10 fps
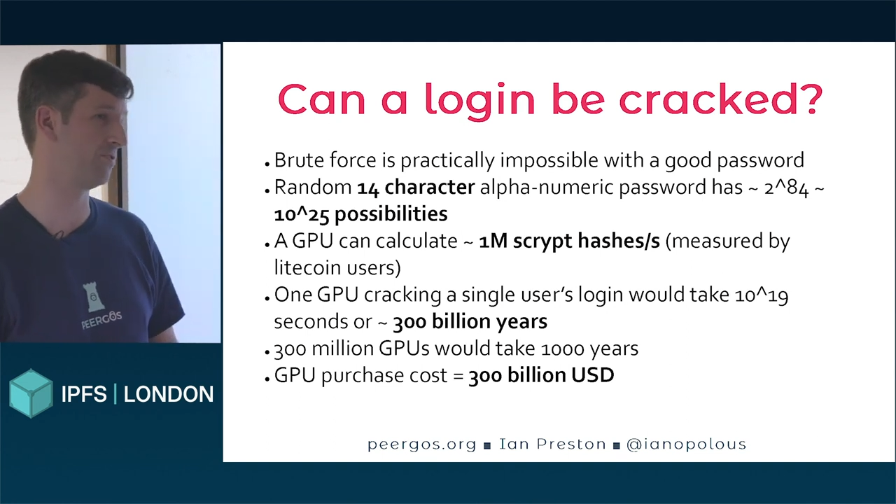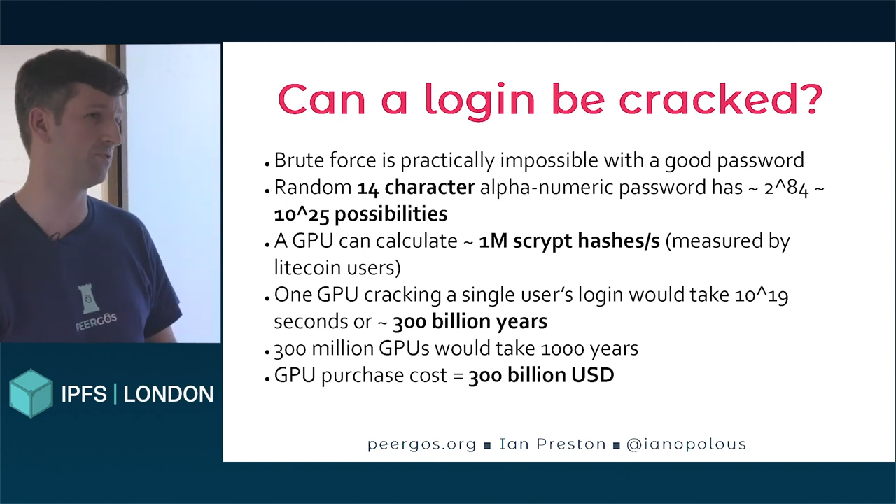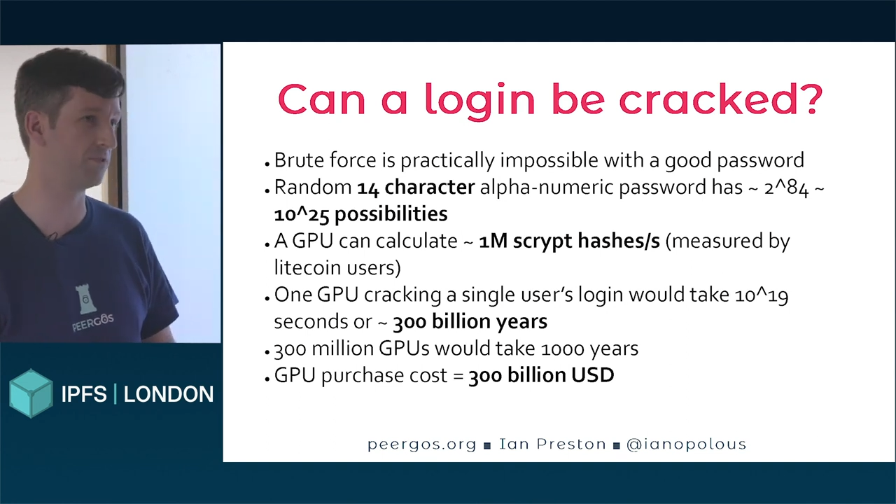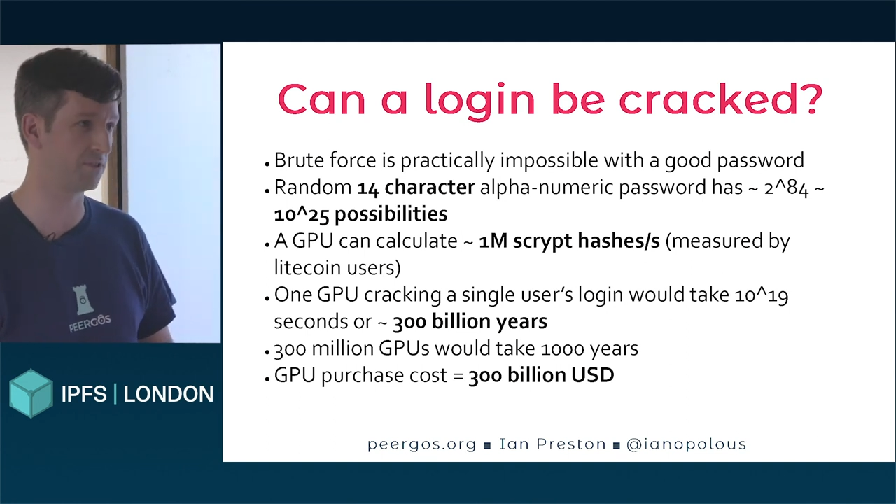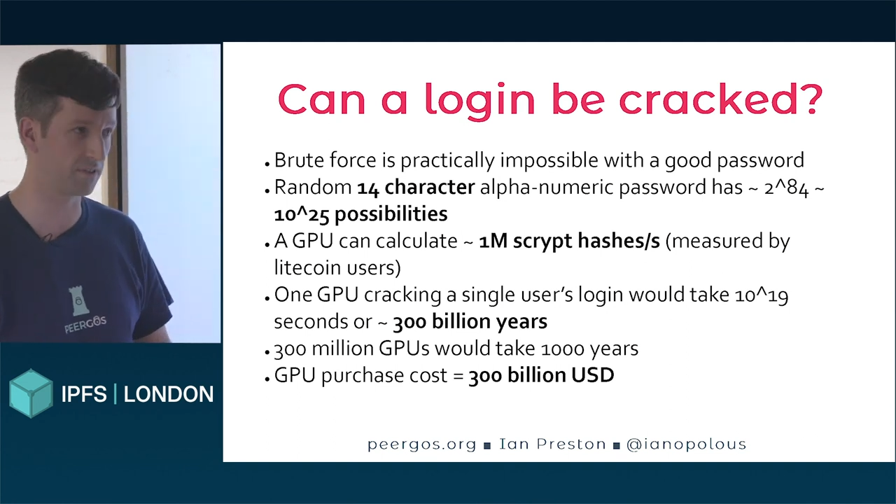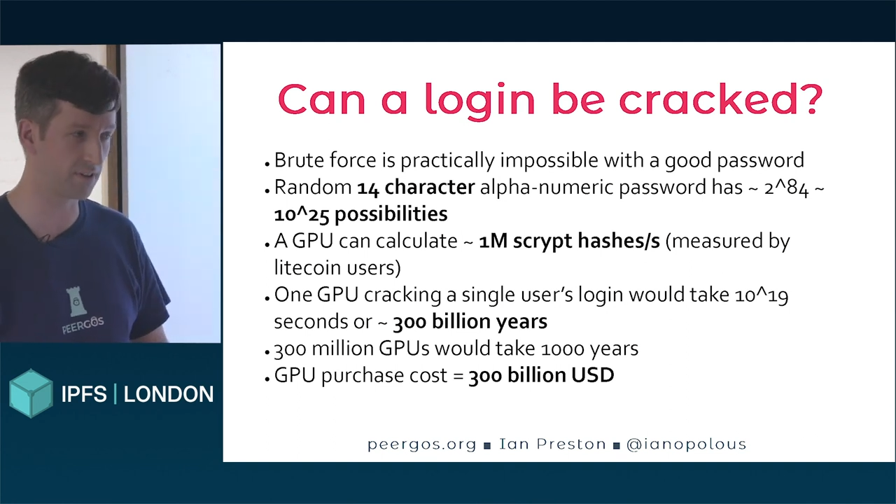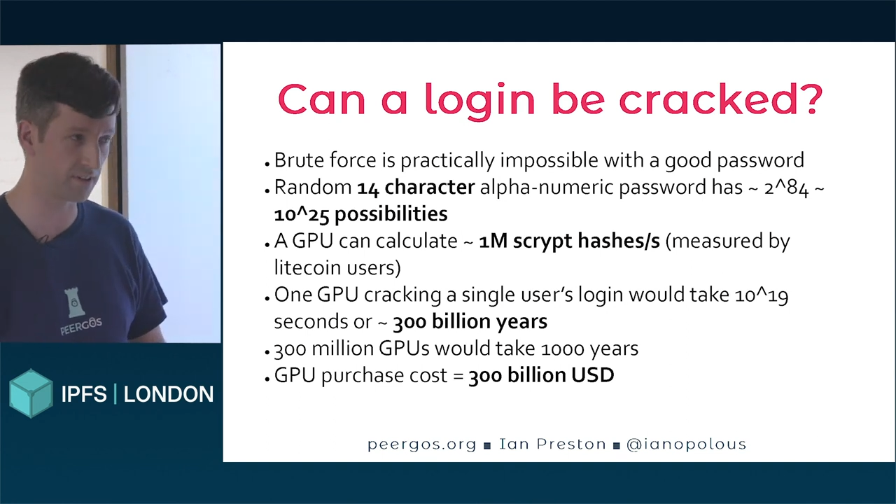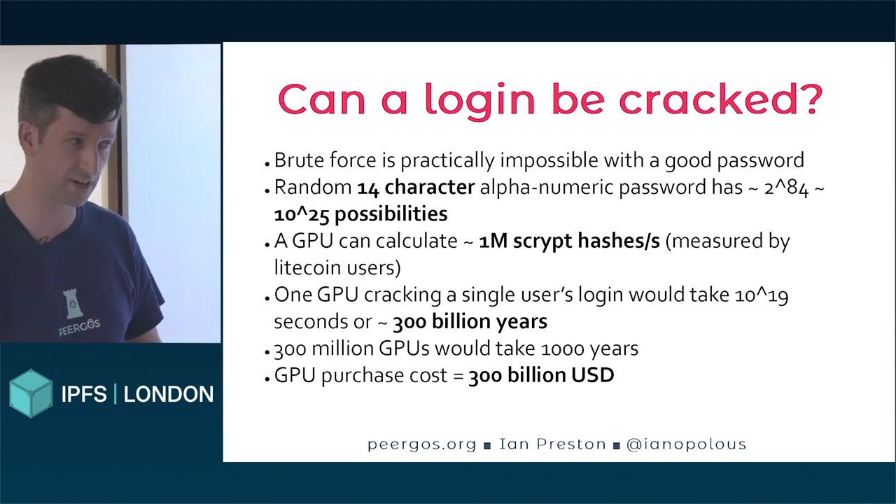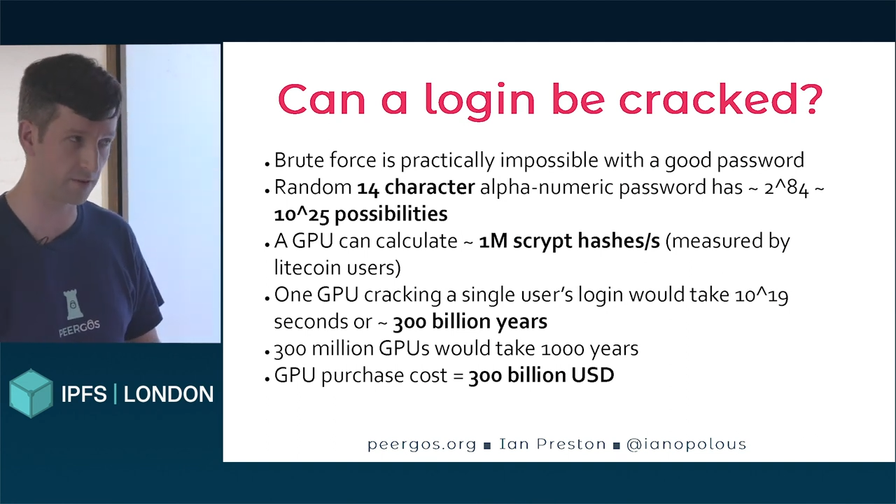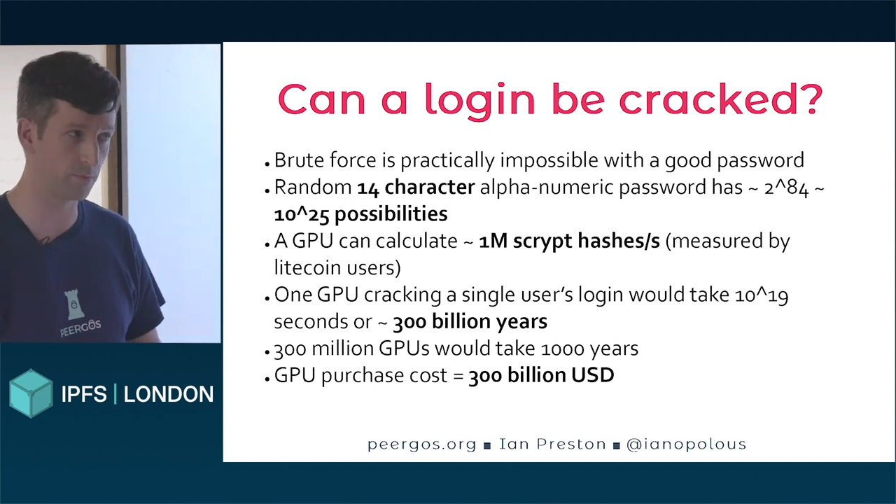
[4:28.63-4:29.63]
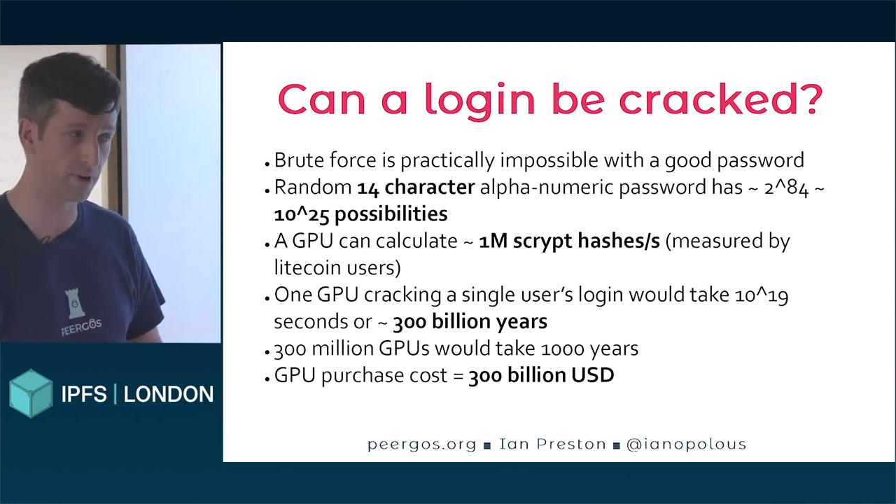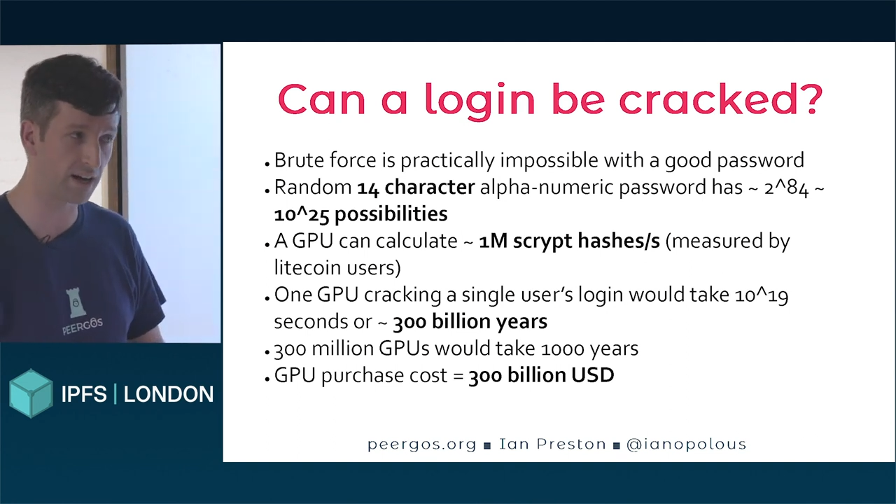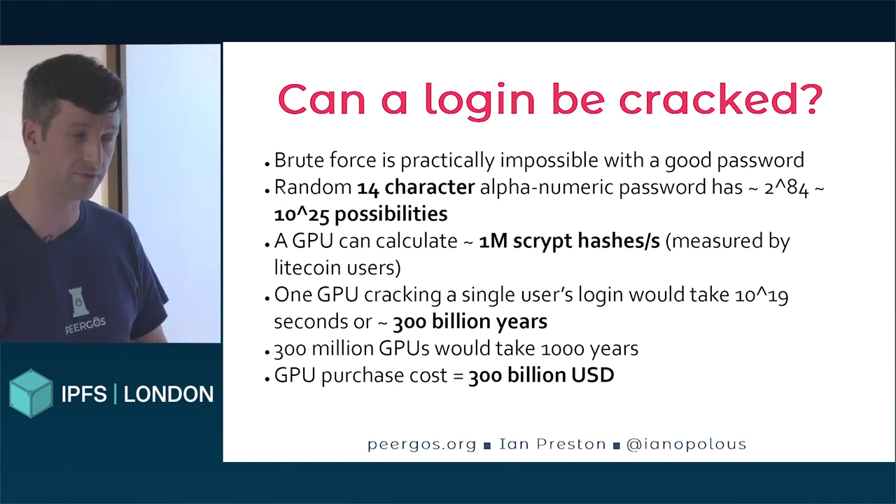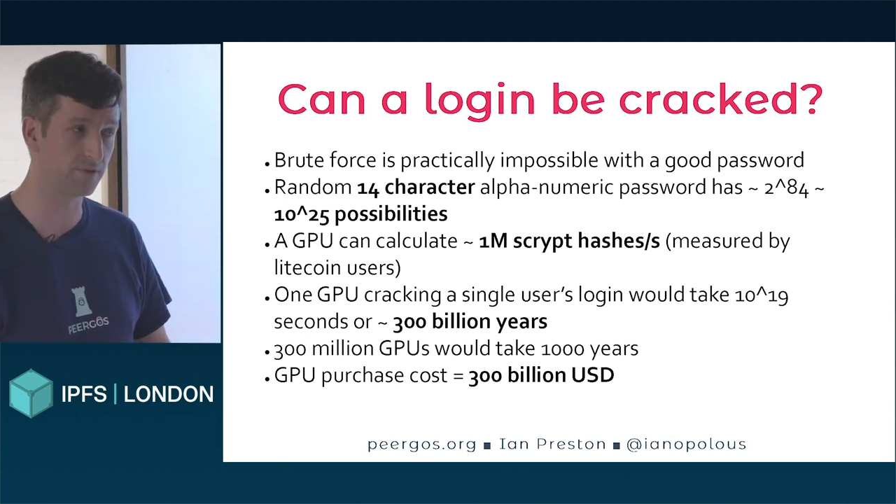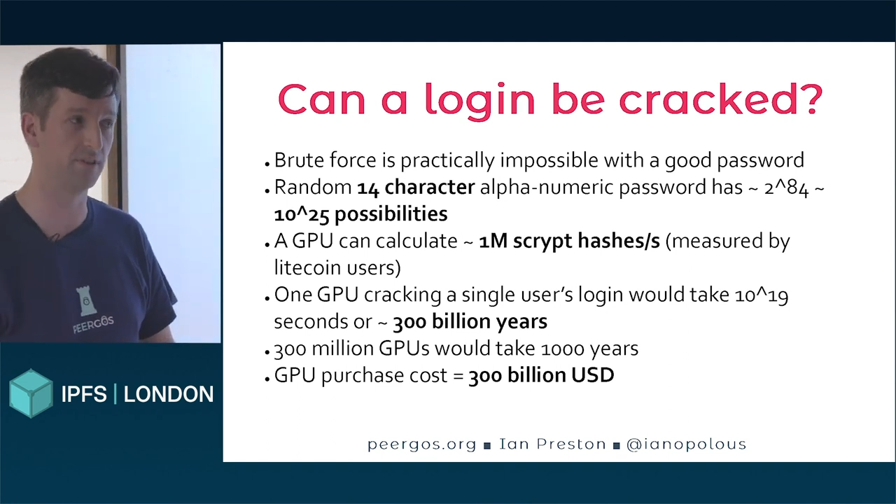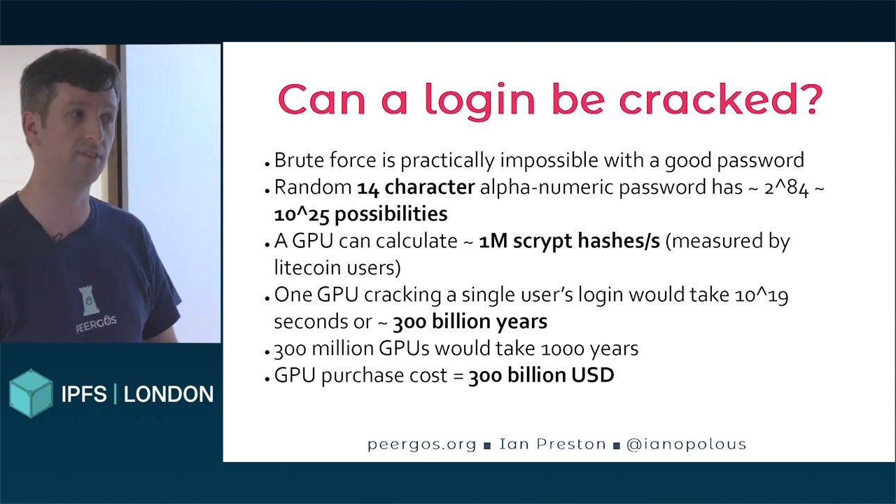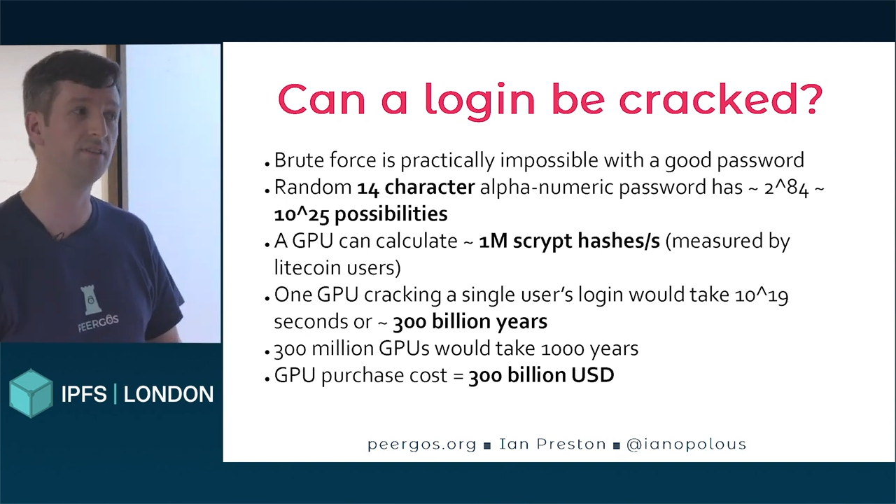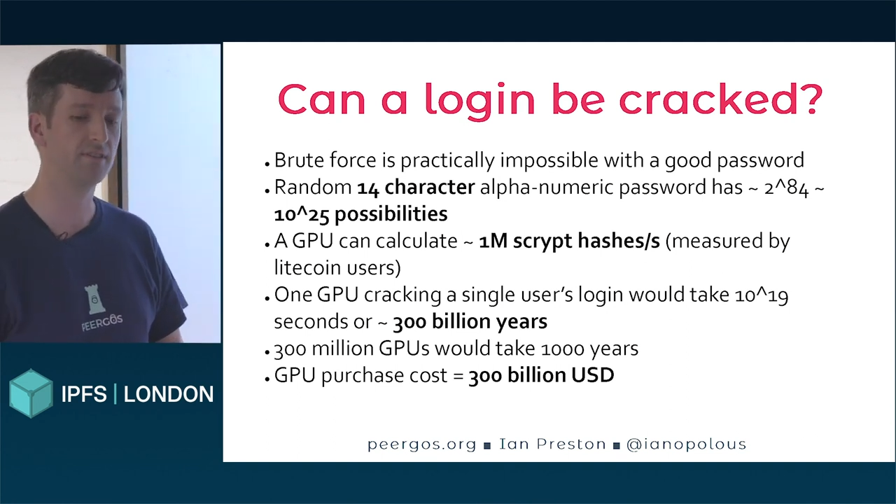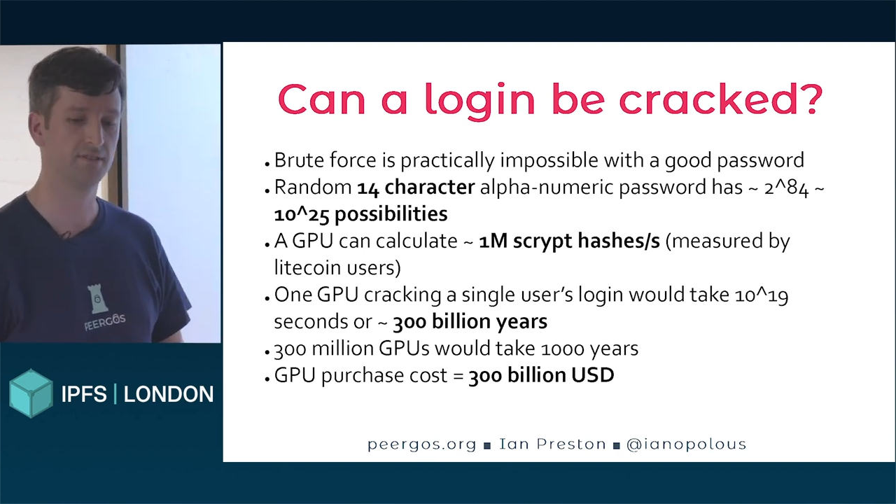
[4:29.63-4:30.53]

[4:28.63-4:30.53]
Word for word: You choose a, a terrible password,